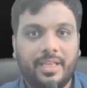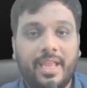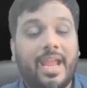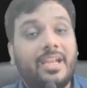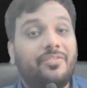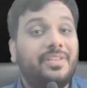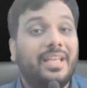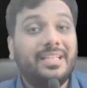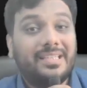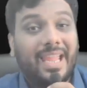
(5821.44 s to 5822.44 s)
And if there
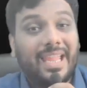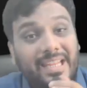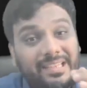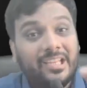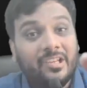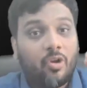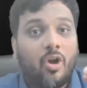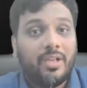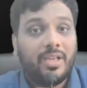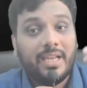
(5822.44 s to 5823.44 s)
is anything
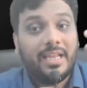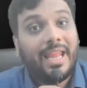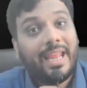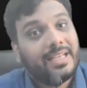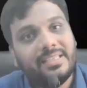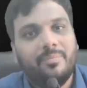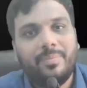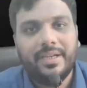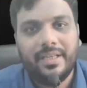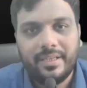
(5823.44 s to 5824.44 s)
wrong in
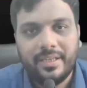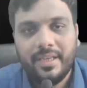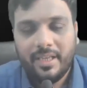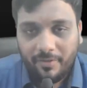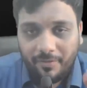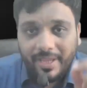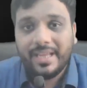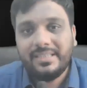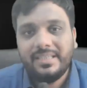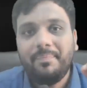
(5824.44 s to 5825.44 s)
ACPD, if
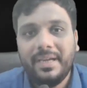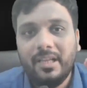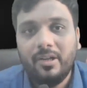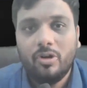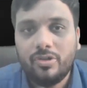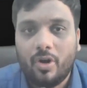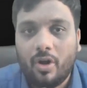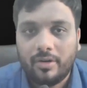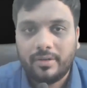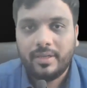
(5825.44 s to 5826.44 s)
ACPD goes
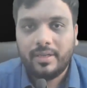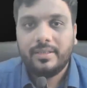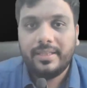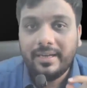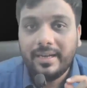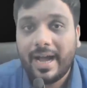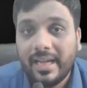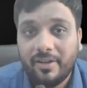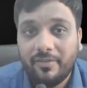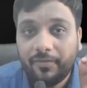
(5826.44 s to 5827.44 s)
wrong, then I
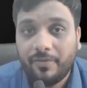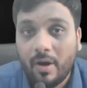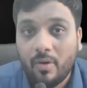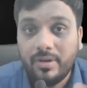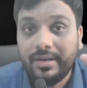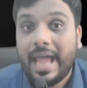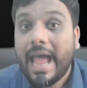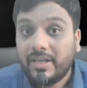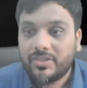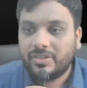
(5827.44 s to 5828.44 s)
have found
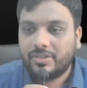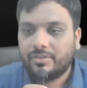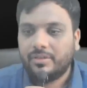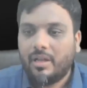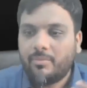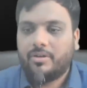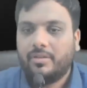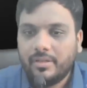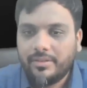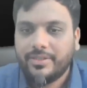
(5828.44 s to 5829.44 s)
dash. Come on,
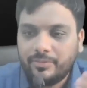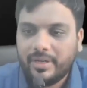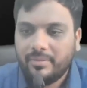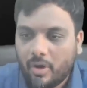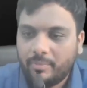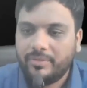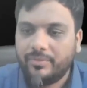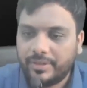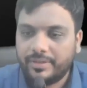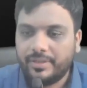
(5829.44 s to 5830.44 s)
this is very common
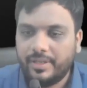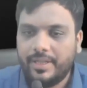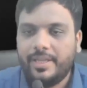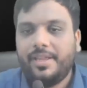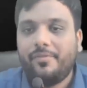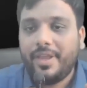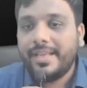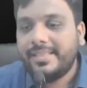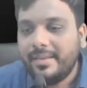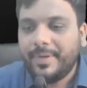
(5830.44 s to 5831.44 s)
word. If
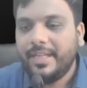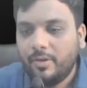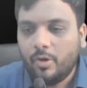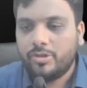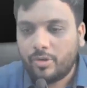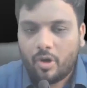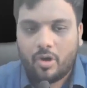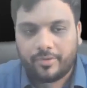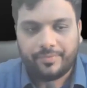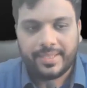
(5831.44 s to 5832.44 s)
ACPD goes
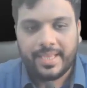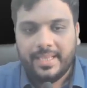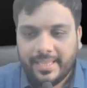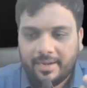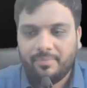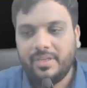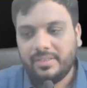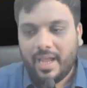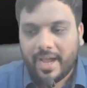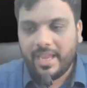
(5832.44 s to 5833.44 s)
wrong, that means
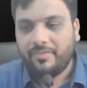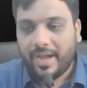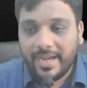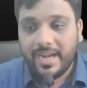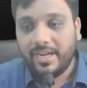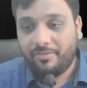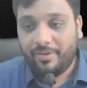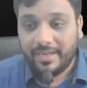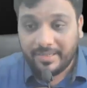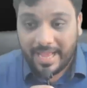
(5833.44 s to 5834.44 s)
I have
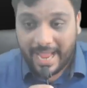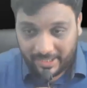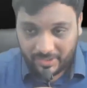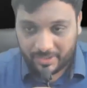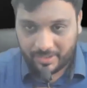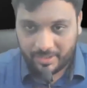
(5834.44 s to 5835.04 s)
identified a dash.